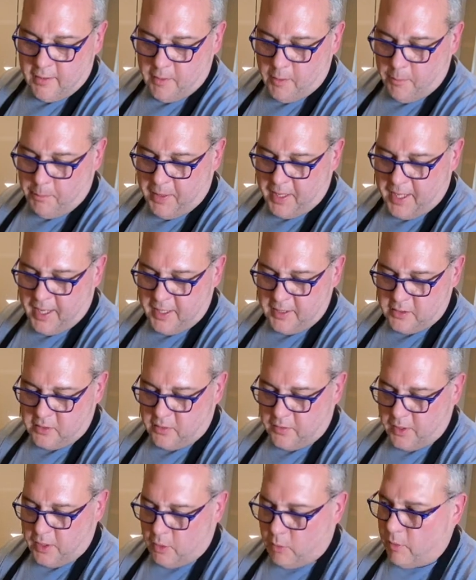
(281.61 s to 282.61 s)
the basil,
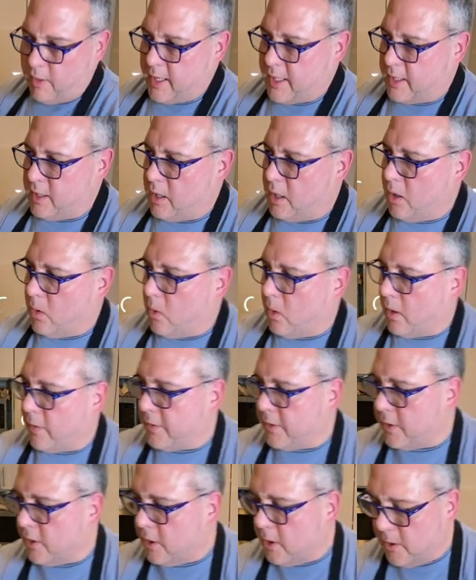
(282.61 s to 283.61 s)
the oregano, all
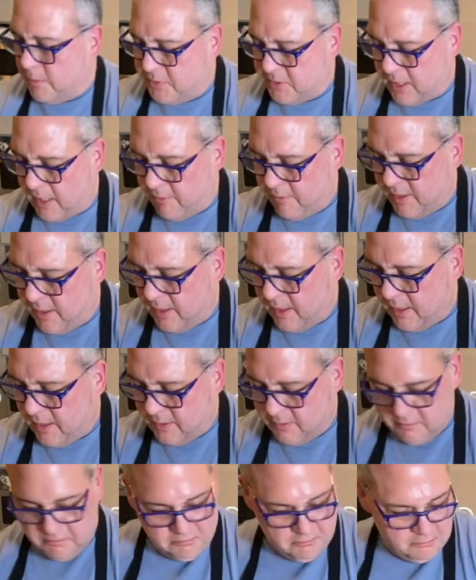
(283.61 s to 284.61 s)
the herbs, everything.
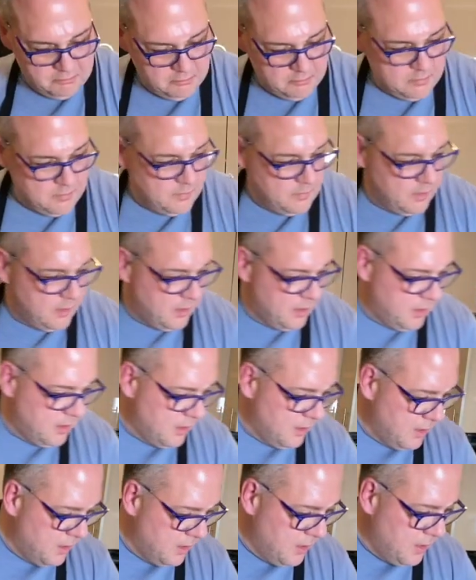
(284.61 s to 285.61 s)

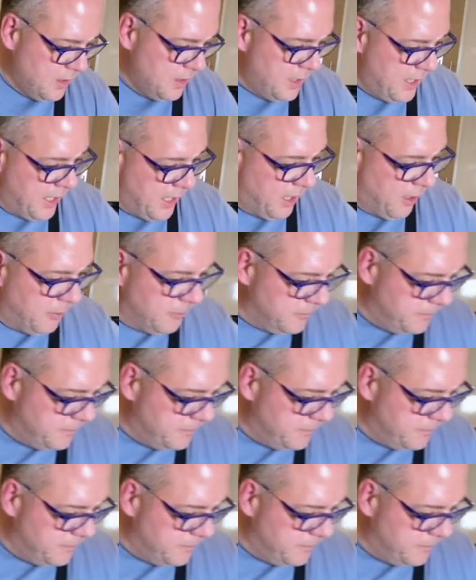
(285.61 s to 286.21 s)
Now,